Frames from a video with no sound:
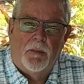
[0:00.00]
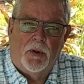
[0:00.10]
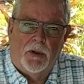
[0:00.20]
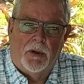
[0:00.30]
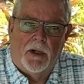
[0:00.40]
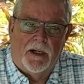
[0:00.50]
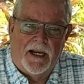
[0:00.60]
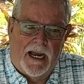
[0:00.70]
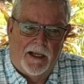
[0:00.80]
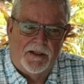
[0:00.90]
per
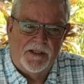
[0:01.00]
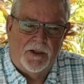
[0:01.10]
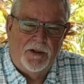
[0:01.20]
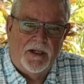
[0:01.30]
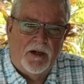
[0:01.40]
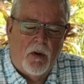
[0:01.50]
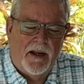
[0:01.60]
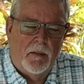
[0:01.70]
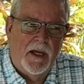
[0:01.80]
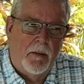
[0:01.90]
gallon, so you get quite
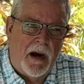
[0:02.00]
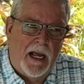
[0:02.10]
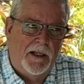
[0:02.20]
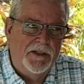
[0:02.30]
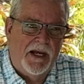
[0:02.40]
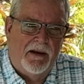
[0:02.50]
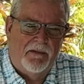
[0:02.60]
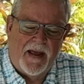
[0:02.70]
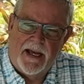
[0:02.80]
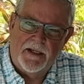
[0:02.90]
a bit of mileage out of
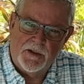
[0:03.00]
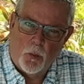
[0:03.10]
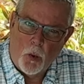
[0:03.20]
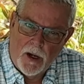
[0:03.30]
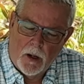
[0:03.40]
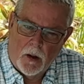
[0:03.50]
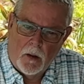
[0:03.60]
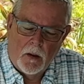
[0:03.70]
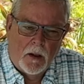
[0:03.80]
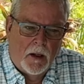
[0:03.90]
that as
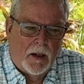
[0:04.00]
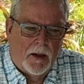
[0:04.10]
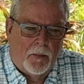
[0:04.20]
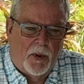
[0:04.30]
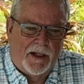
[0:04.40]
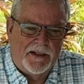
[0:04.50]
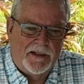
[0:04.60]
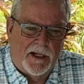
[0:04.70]
well. But